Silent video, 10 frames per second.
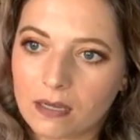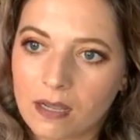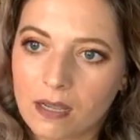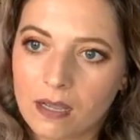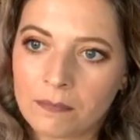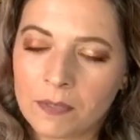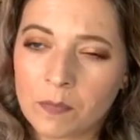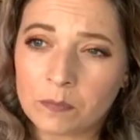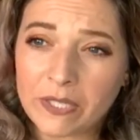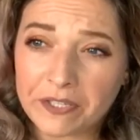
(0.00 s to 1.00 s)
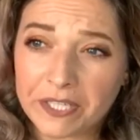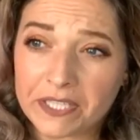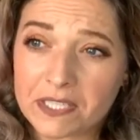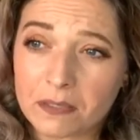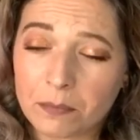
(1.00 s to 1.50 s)
my
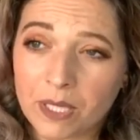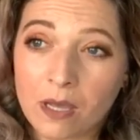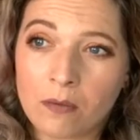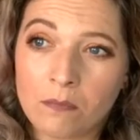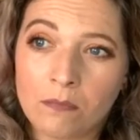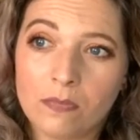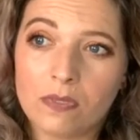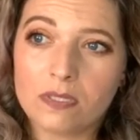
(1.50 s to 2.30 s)
periods had become